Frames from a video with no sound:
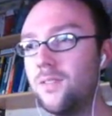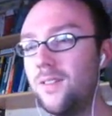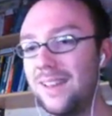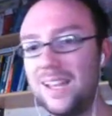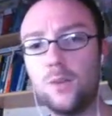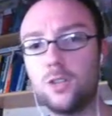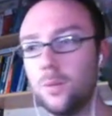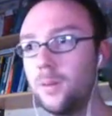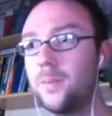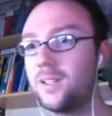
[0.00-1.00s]
Very loud
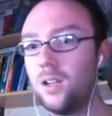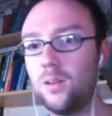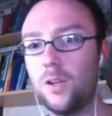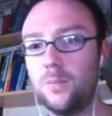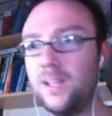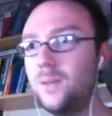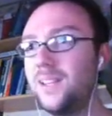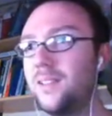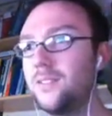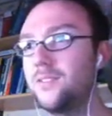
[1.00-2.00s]
cupboard. My God, I wear it better
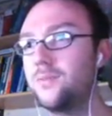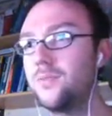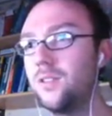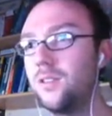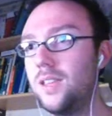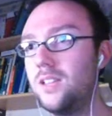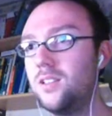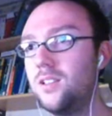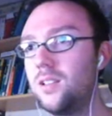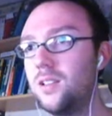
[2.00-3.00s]
without this things
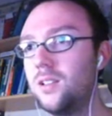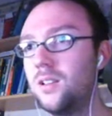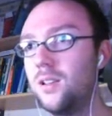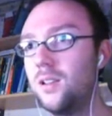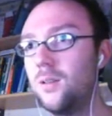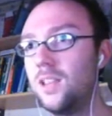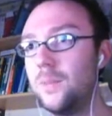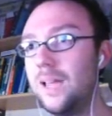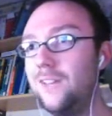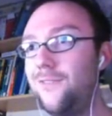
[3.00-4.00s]
turned on.
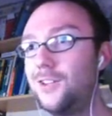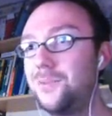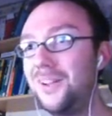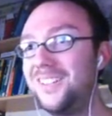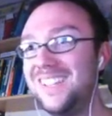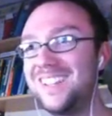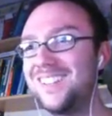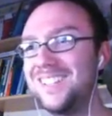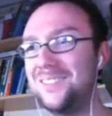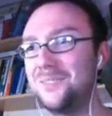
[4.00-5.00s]
Without my headphones plugged in.
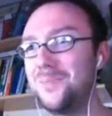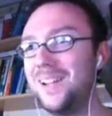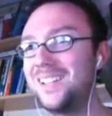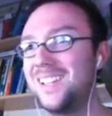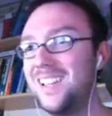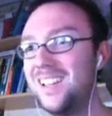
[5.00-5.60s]
God, that was bad.